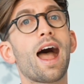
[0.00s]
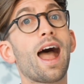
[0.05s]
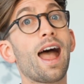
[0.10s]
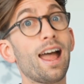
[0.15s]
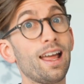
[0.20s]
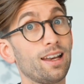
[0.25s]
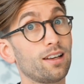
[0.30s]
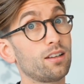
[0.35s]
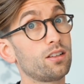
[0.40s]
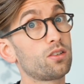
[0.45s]

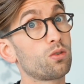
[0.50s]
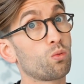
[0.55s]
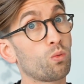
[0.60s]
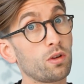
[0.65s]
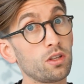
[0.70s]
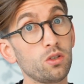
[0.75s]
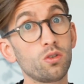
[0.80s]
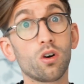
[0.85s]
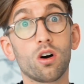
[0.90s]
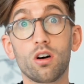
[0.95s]
And
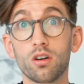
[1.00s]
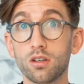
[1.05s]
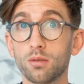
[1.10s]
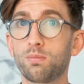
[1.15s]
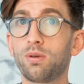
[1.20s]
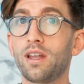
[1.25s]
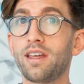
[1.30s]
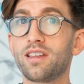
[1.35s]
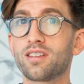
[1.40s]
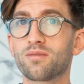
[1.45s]
when you're on a
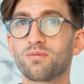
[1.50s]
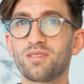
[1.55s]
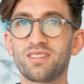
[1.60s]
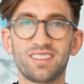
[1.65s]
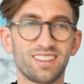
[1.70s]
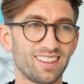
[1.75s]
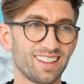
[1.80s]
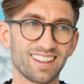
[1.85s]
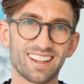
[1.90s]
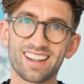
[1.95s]

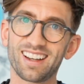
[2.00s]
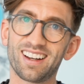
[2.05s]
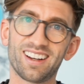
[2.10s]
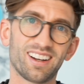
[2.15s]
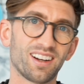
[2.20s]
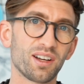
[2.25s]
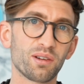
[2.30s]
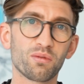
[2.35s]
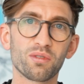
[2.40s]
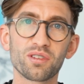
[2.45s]
placement, like
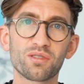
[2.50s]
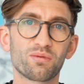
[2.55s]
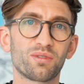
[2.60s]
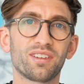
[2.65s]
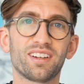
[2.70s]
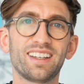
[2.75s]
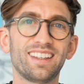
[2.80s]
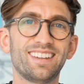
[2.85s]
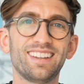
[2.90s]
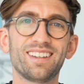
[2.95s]
I was when
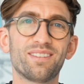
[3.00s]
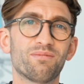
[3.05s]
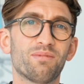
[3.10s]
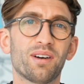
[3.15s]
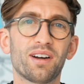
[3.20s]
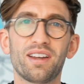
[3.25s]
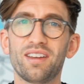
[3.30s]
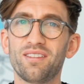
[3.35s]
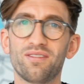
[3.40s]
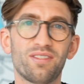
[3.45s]
I did
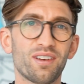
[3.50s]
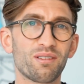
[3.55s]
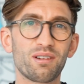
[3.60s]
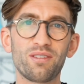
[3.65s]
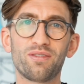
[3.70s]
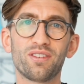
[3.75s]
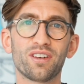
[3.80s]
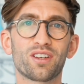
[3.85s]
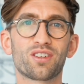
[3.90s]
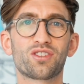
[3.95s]
my very
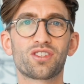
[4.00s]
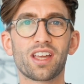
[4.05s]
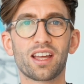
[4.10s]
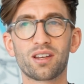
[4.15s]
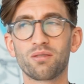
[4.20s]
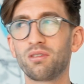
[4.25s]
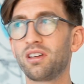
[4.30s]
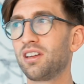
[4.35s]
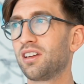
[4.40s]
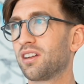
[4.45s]
first
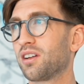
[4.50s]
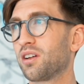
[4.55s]
shadowing